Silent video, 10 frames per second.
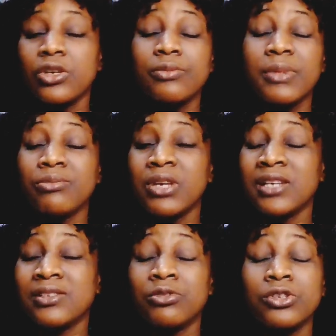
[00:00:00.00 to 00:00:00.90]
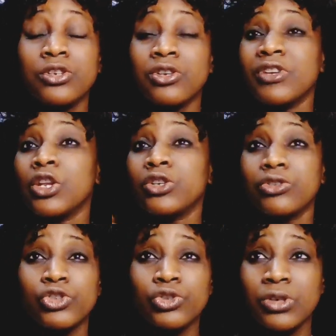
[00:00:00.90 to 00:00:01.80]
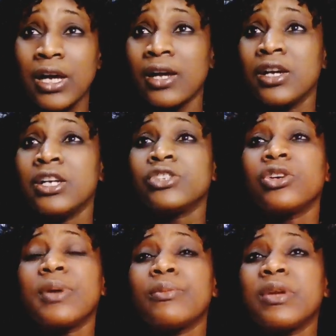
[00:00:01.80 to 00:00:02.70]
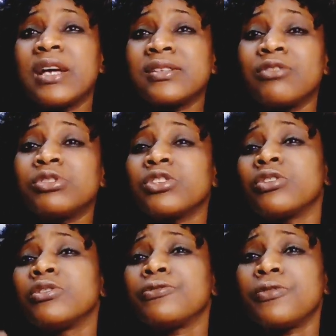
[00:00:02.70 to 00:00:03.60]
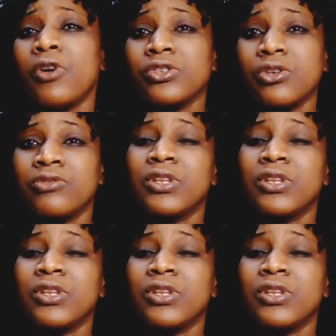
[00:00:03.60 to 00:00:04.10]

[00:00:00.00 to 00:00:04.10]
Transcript: Some might be as a result of a lot of sugar. Some might be as a result of the force